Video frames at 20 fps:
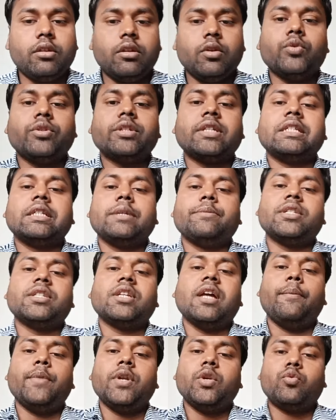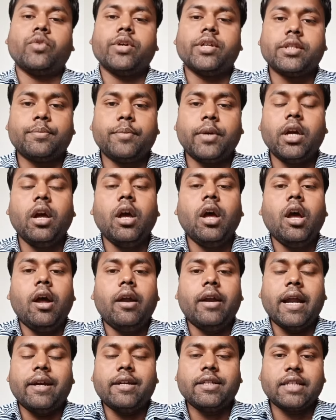the goods and services have been transferred,
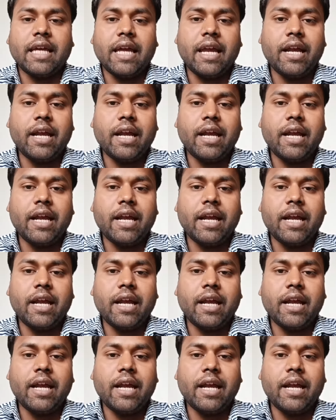that is